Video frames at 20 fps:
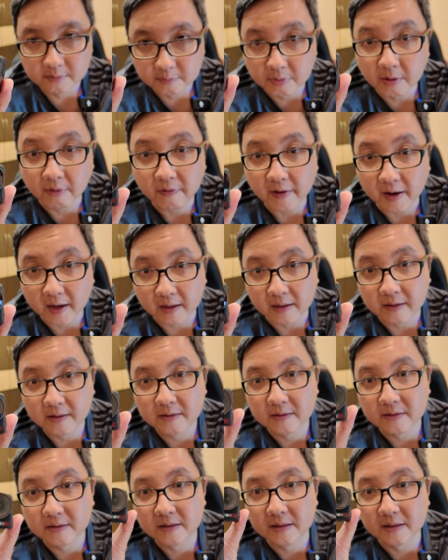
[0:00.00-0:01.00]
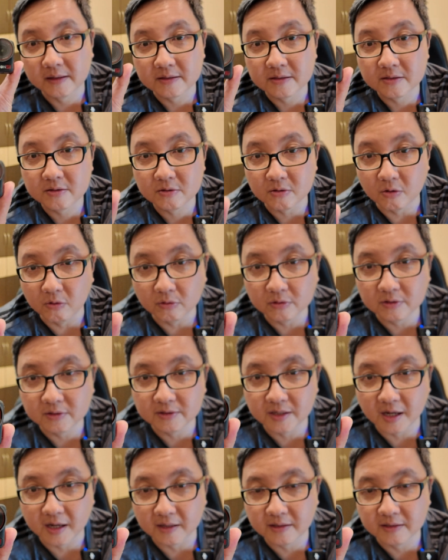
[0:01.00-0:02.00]
Perfect. There's
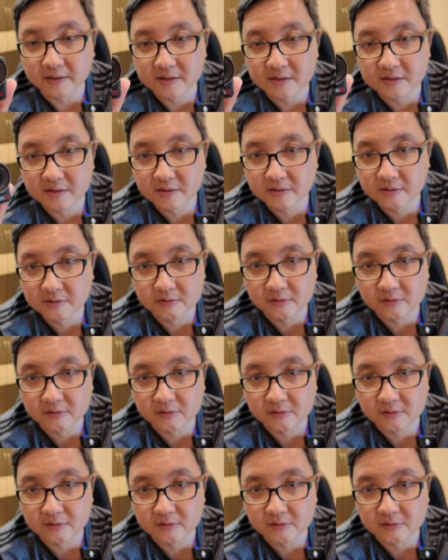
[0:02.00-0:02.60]
total darkness.